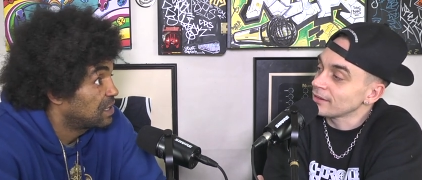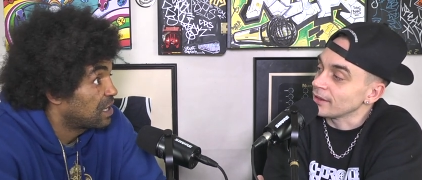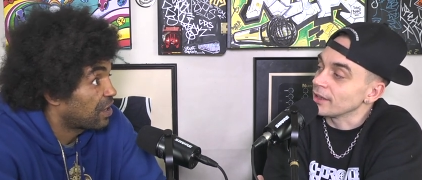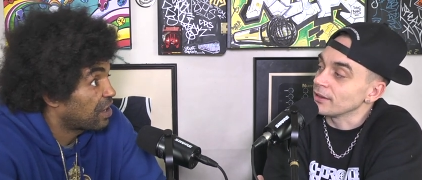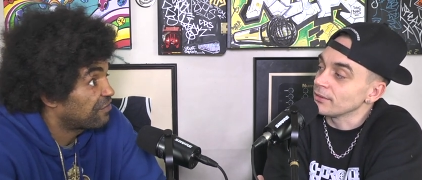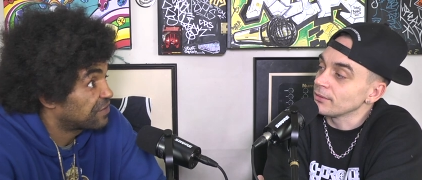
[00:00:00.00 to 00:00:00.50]

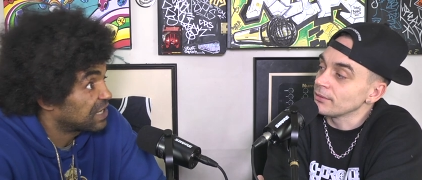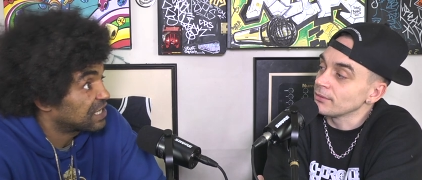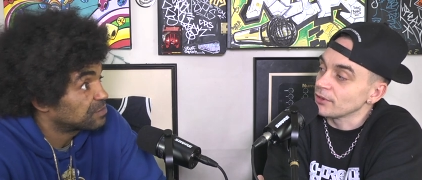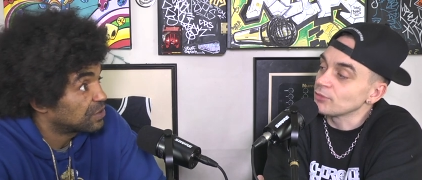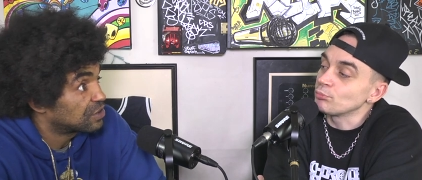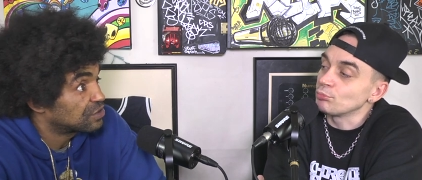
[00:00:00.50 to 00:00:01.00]
Speaker 1: Yeah. And I think
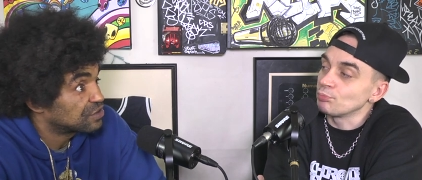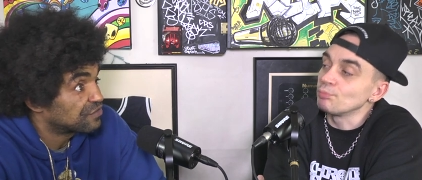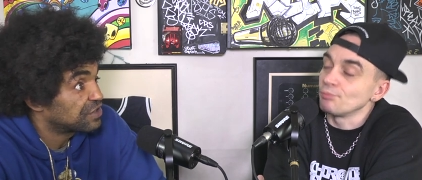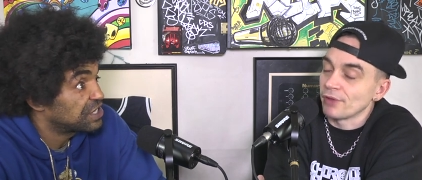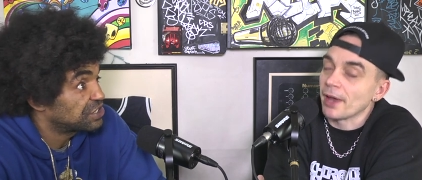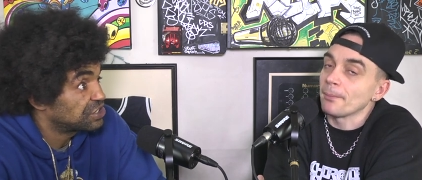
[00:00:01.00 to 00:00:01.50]
that's because
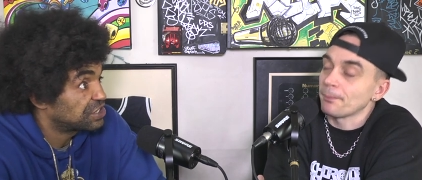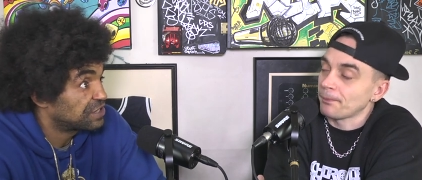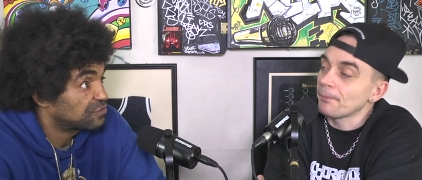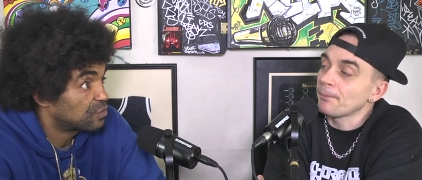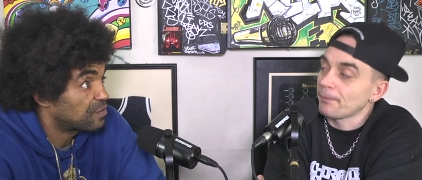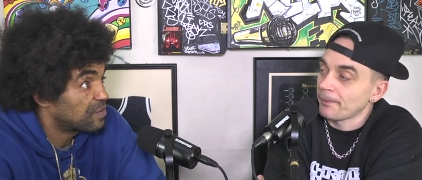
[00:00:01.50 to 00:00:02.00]
of
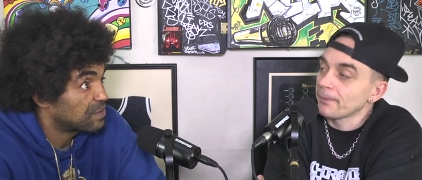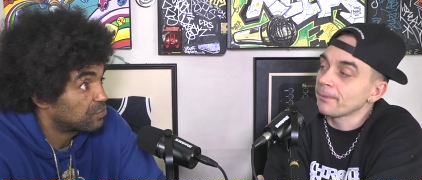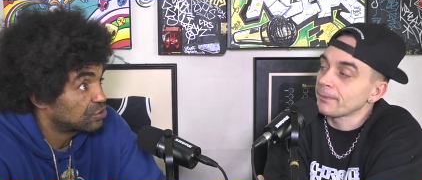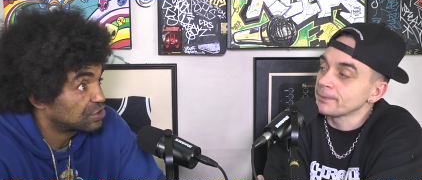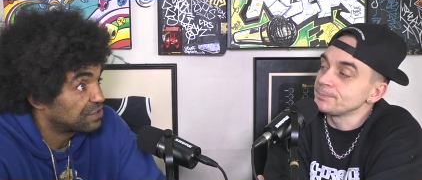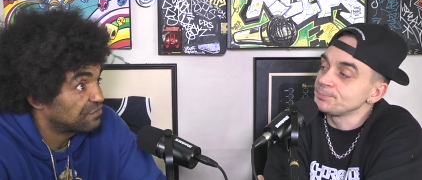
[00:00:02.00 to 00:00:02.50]
initiatives yeah. we've been
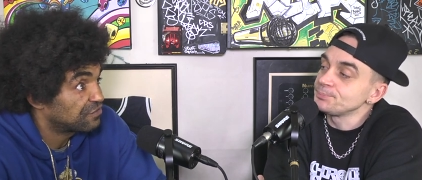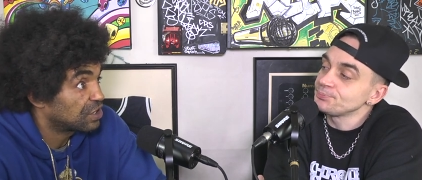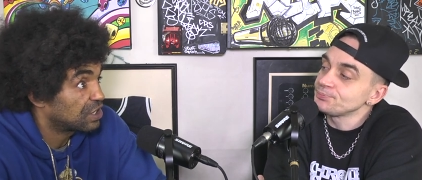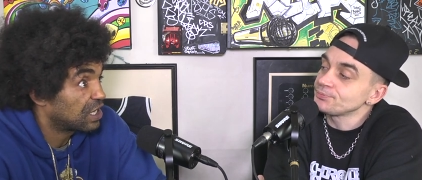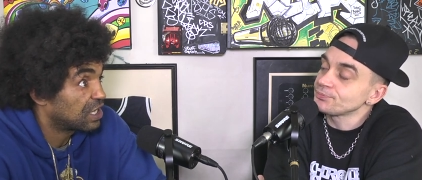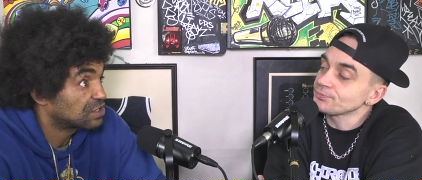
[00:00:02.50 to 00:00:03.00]
pushing for the
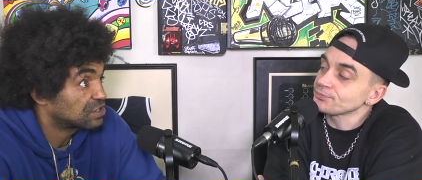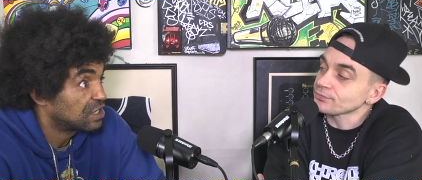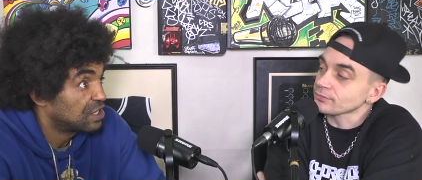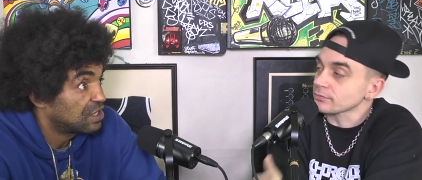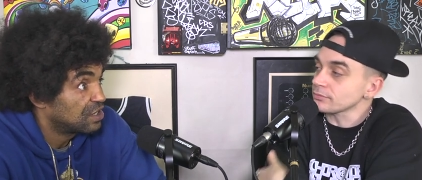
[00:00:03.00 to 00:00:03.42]
last